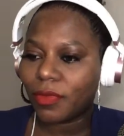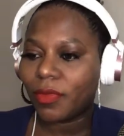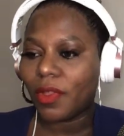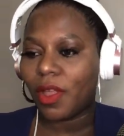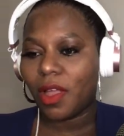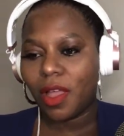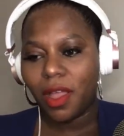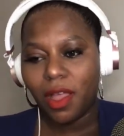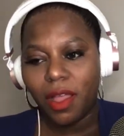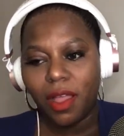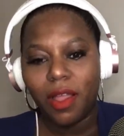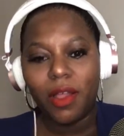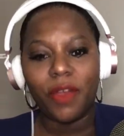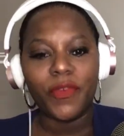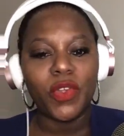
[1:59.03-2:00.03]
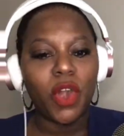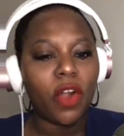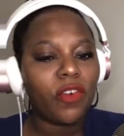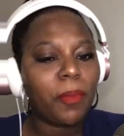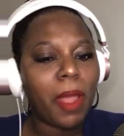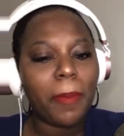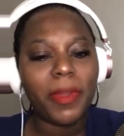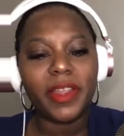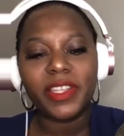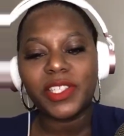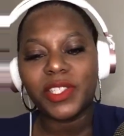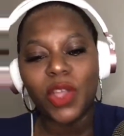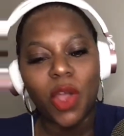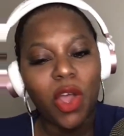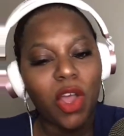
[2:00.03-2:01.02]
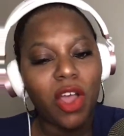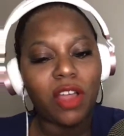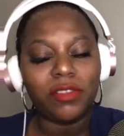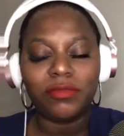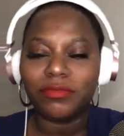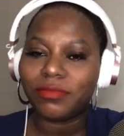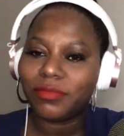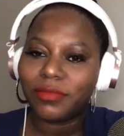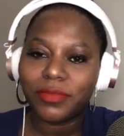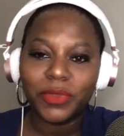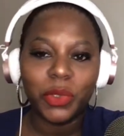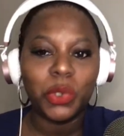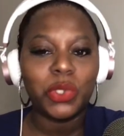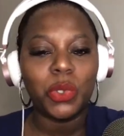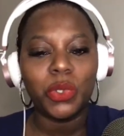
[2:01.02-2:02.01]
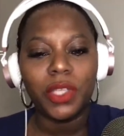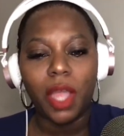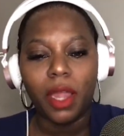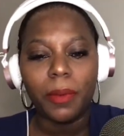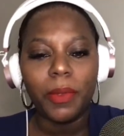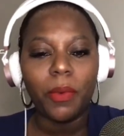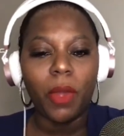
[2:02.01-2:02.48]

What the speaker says: Oh, if you don't remember this song, you too young to be